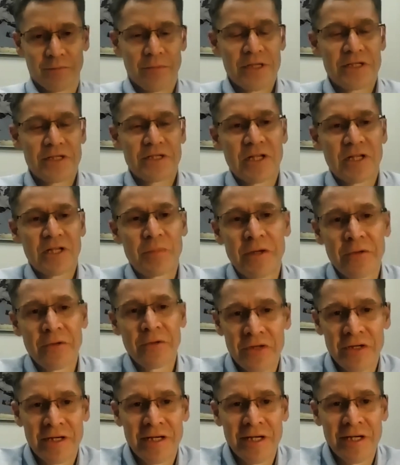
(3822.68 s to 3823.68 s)
basically
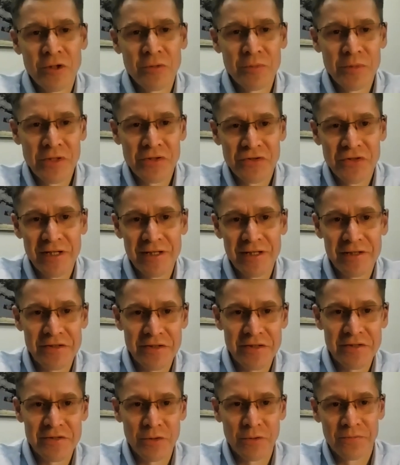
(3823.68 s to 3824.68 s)
about the economic
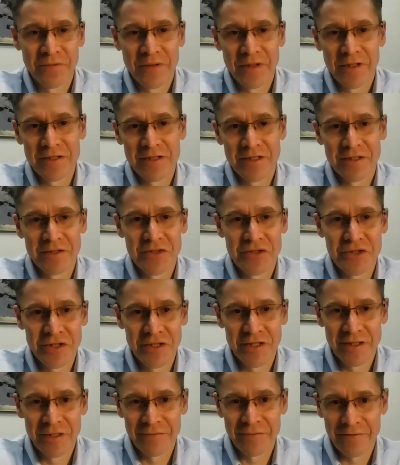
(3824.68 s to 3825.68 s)
realities of
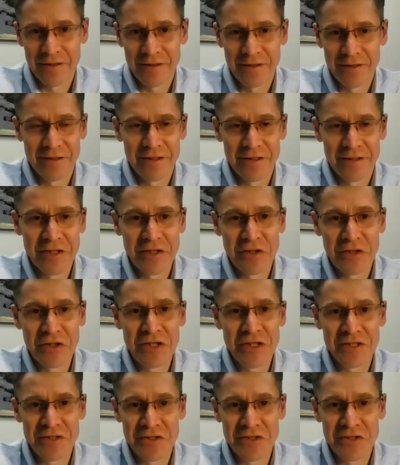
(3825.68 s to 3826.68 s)
ESG and
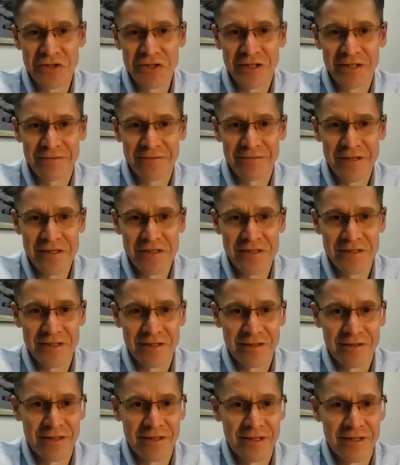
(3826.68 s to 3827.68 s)
ESG
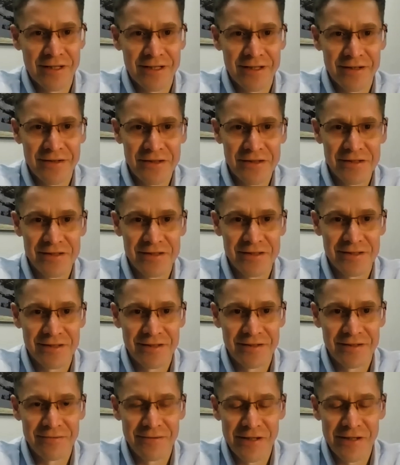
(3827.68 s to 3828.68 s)
investing, this
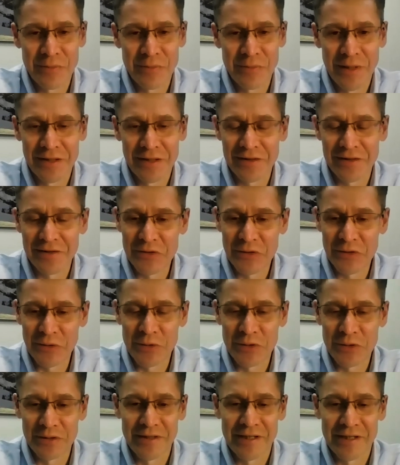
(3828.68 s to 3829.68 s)
environmental
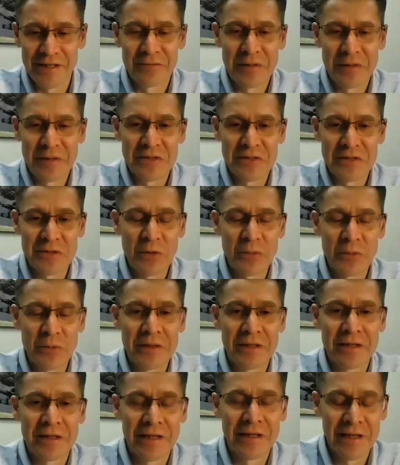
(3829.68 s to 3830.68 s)
social governance
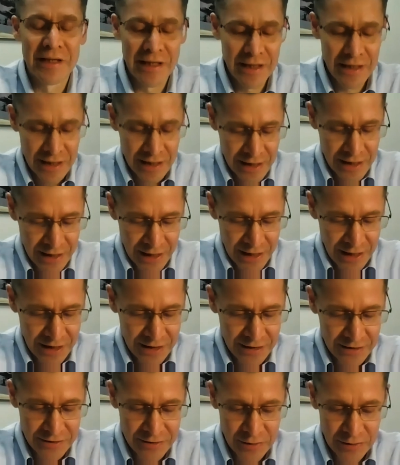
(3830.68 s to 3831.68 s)
topic.
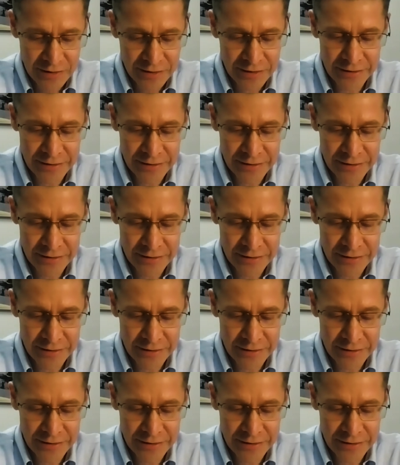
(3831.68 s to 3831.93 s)
And